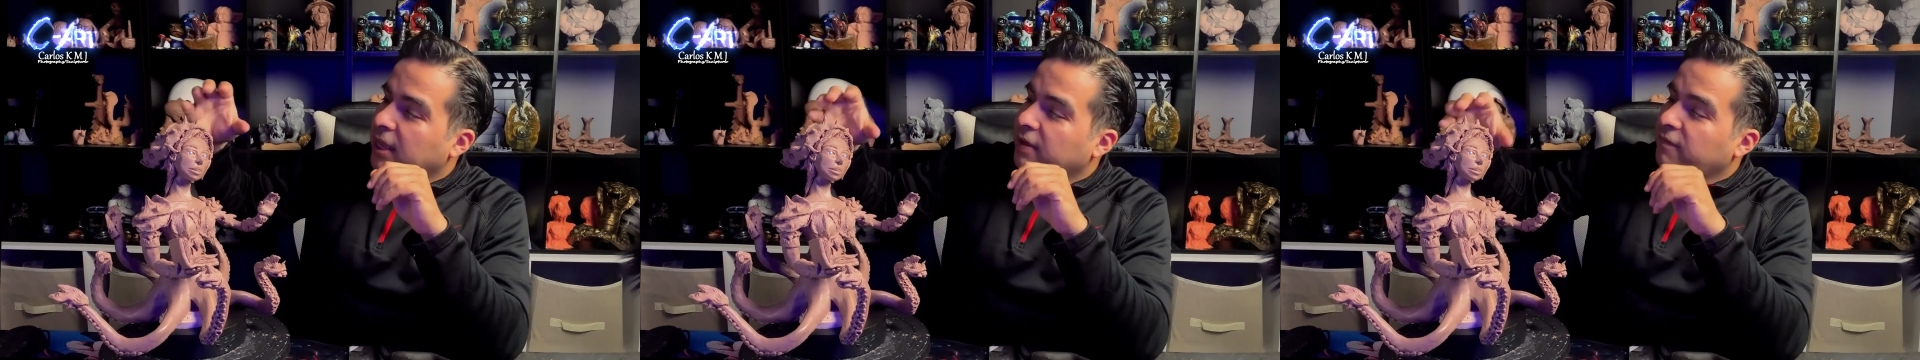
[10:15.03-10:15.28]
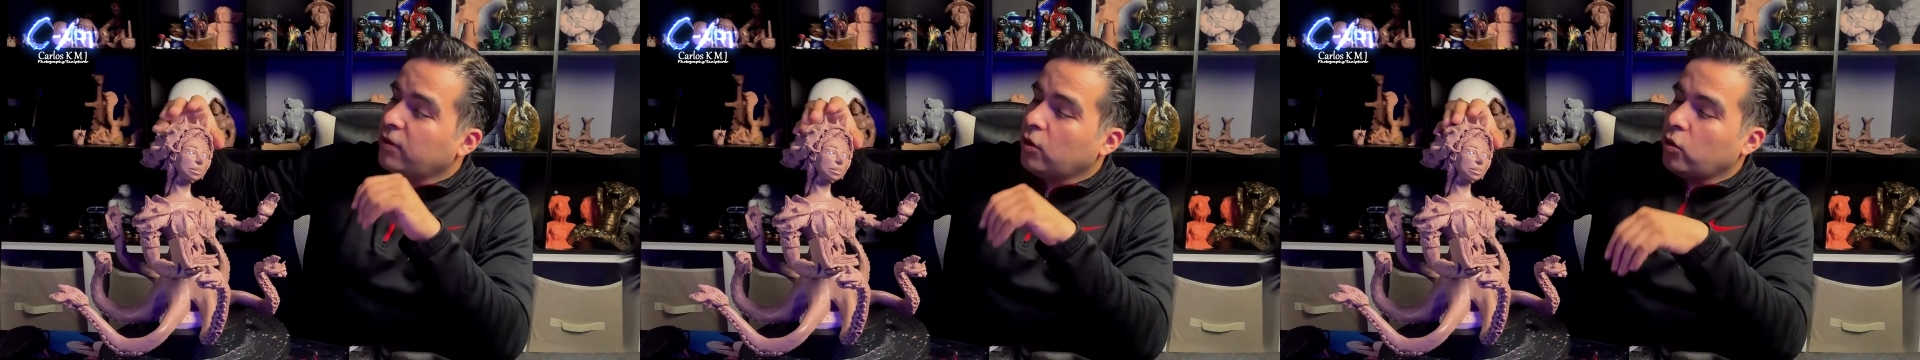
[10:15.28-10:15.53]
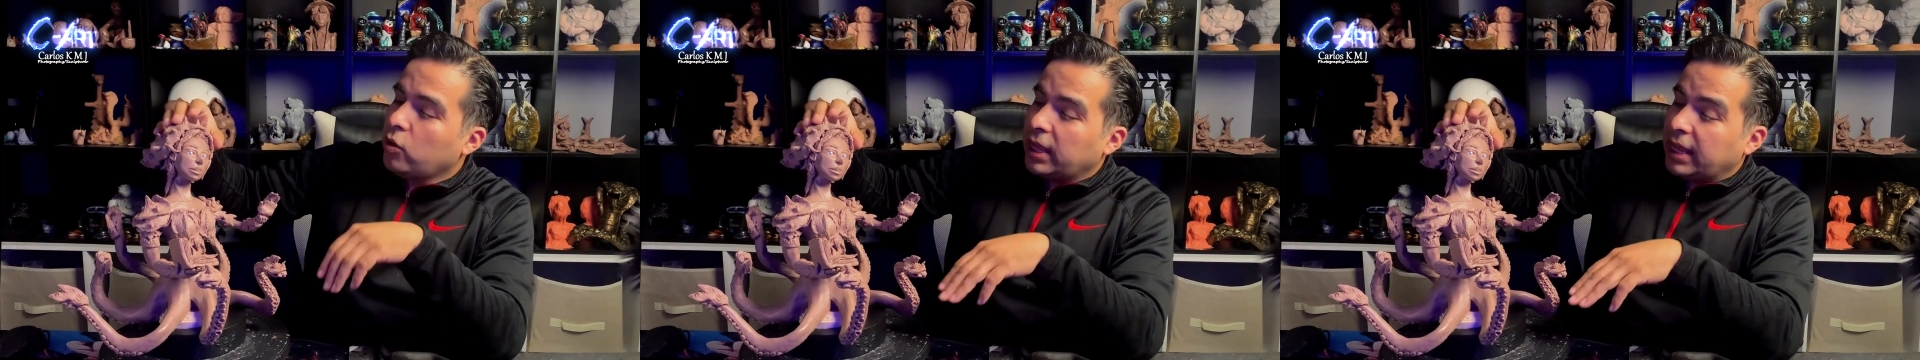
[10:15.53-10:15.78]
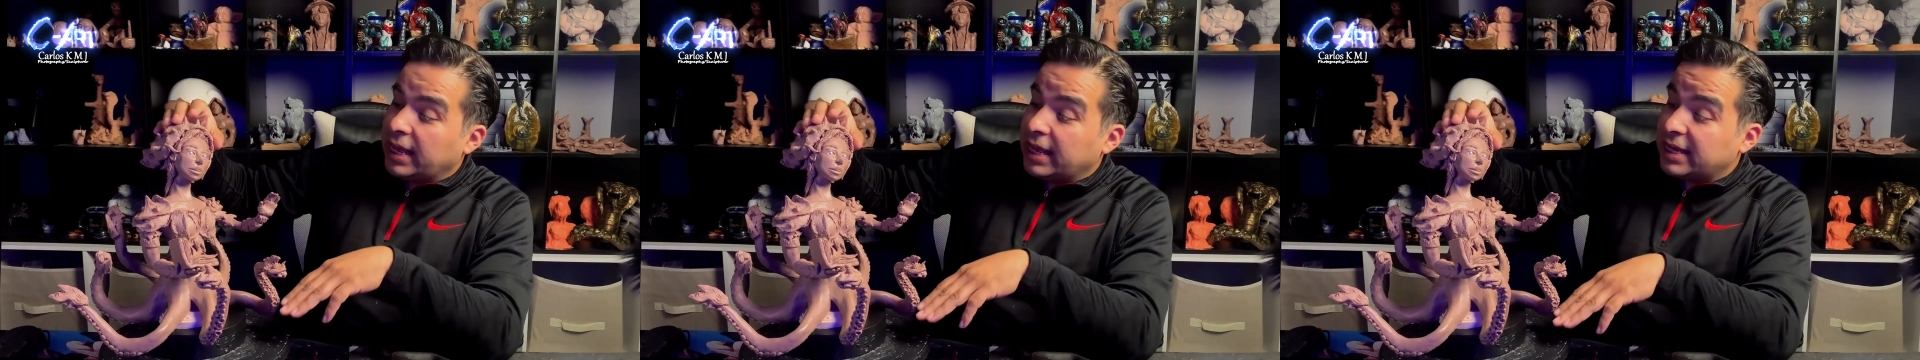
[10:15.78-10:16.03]
you
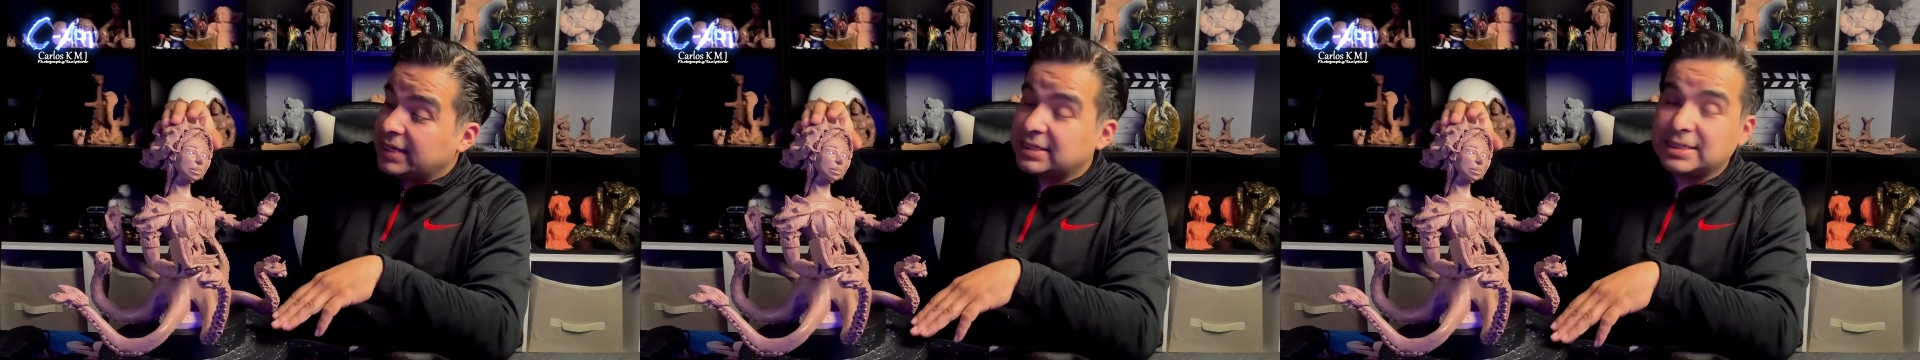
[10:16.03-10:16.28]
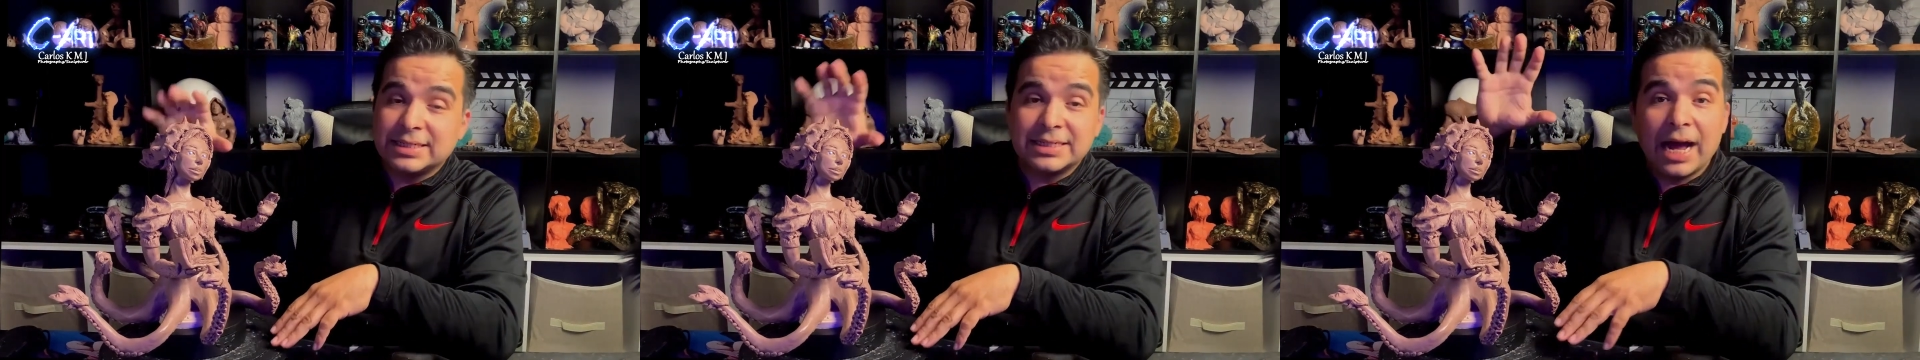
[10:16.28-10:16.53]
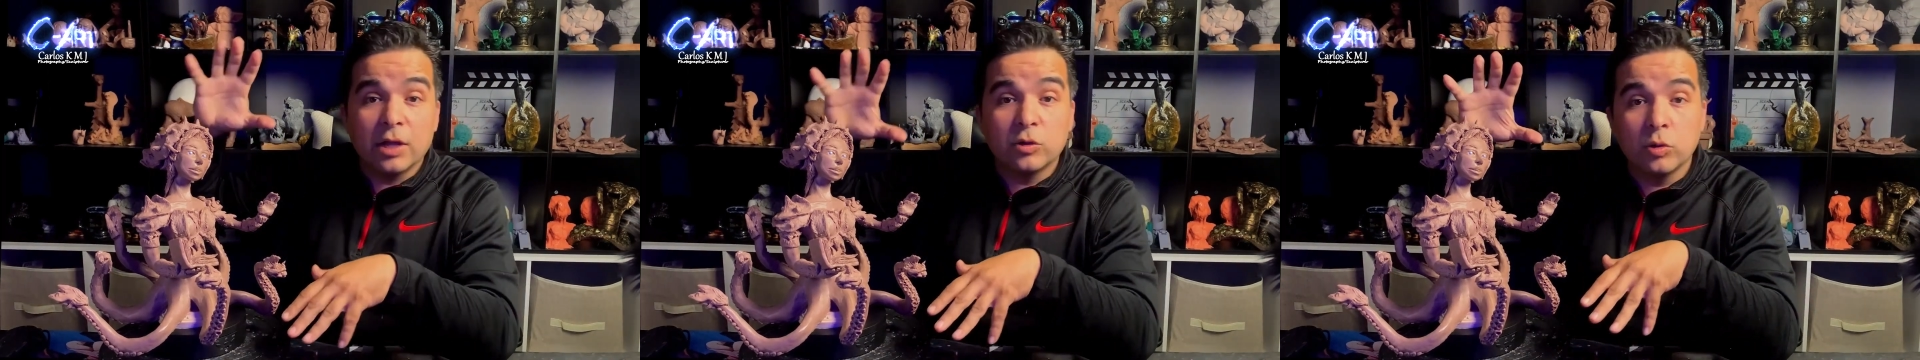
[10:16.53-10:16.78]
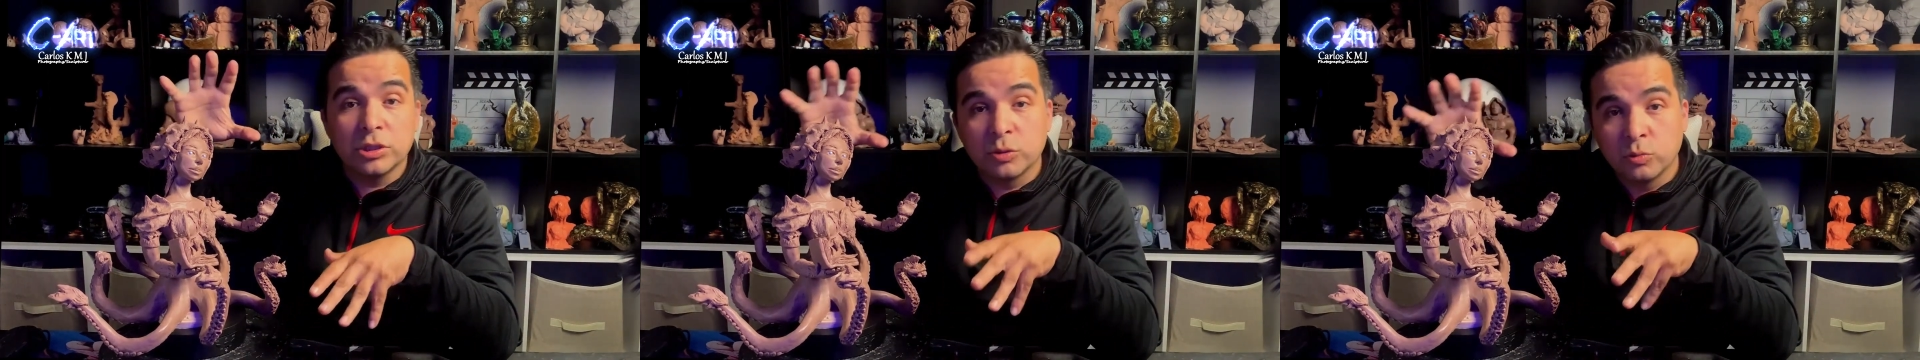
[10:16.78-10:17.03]
is how to smooth